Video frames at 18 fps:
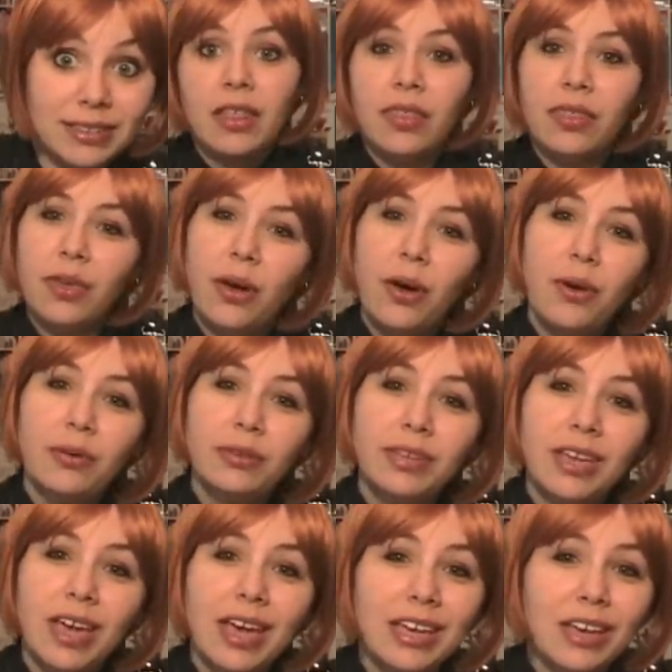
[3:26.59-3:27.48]
Though
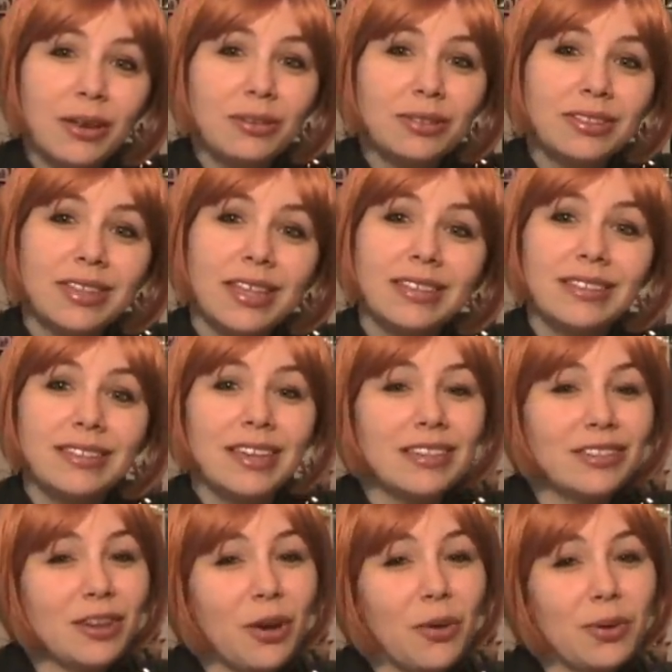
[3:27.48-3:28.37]
Nyanko
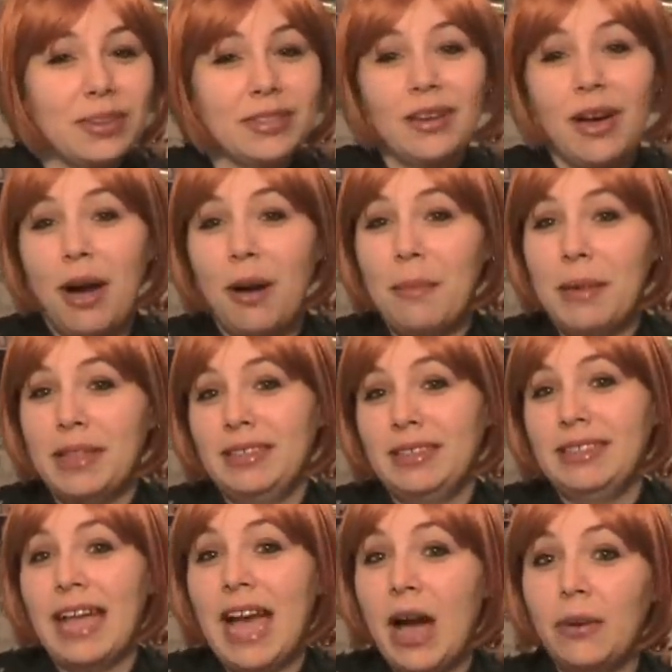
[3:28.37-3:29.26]
is always
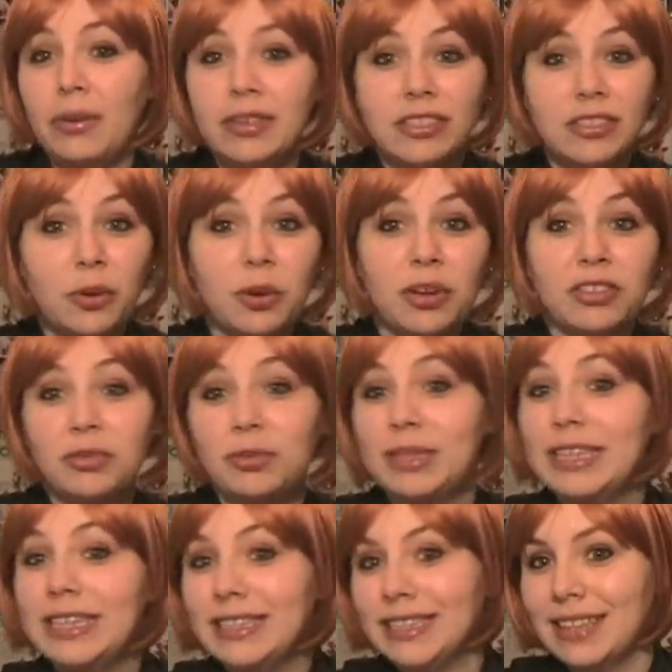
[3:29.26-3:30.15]
commenting how he's going
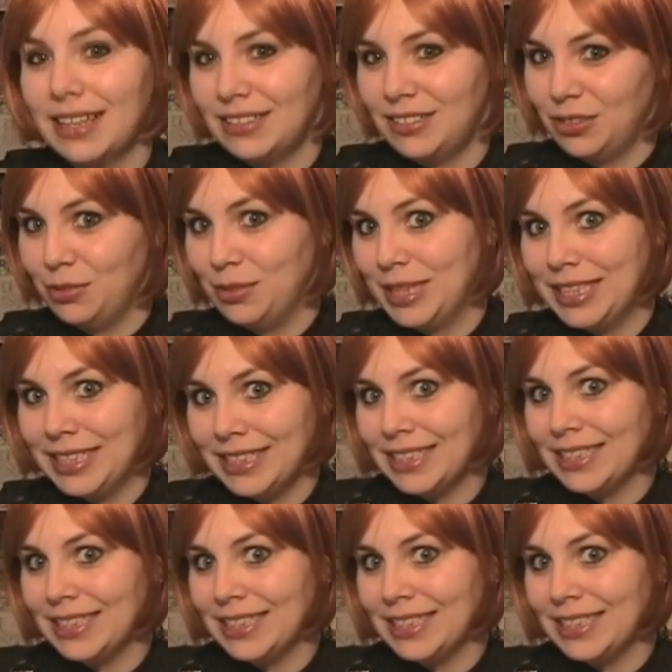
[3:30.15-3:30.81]
to eat Natsume.